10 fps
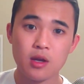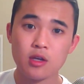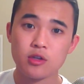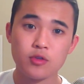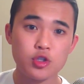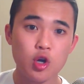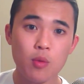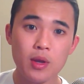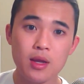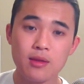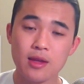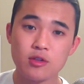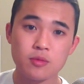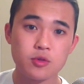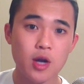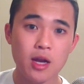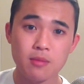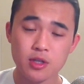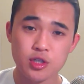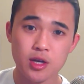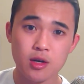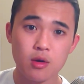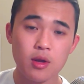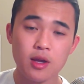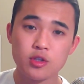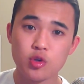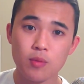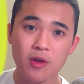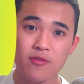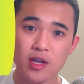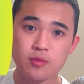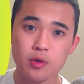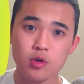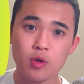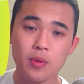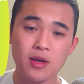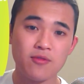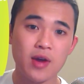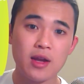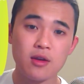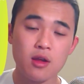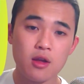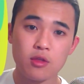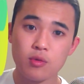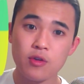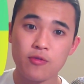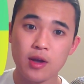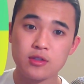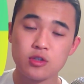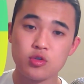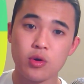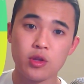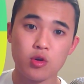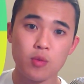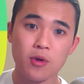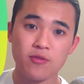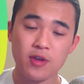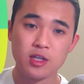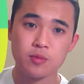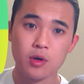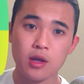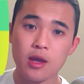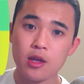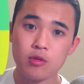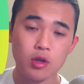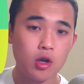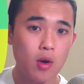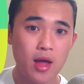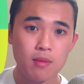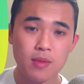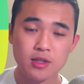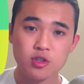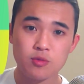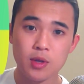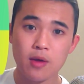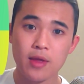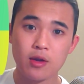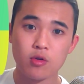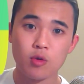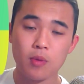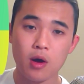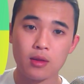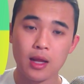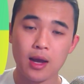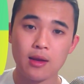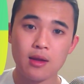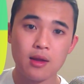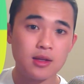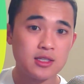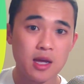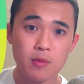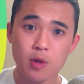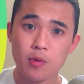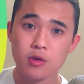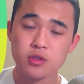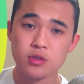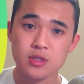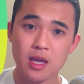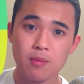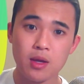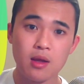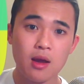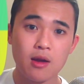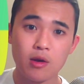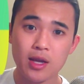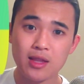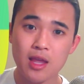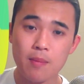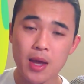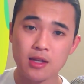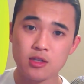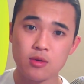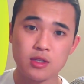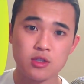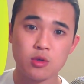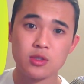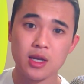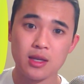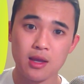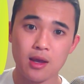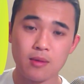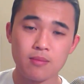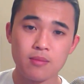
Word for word: So if you show me that you subscribe to my channel, join my Facebook group, and invited three friends to join the group on Facebook, you can go ahead and message me on that group online and send me your personal statement, and I'll get that back to you as soon as I can.